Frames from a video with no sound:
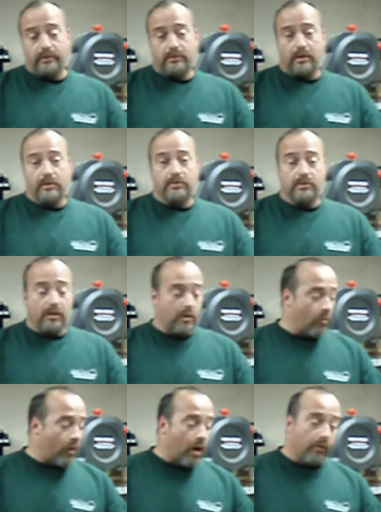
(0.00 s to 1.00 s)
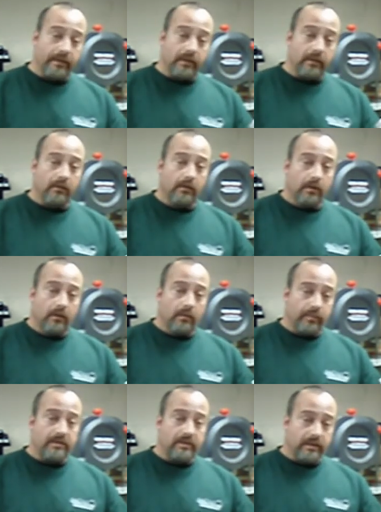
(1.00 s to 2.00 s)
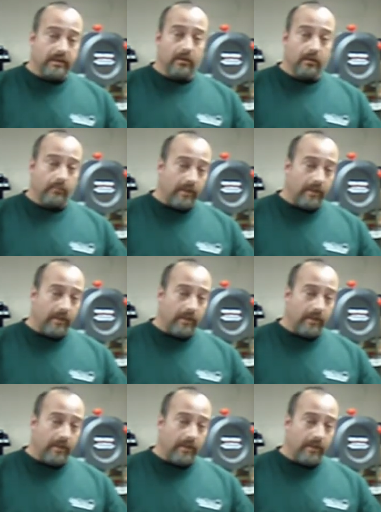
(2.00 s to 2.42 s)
It's a quality piece of gear,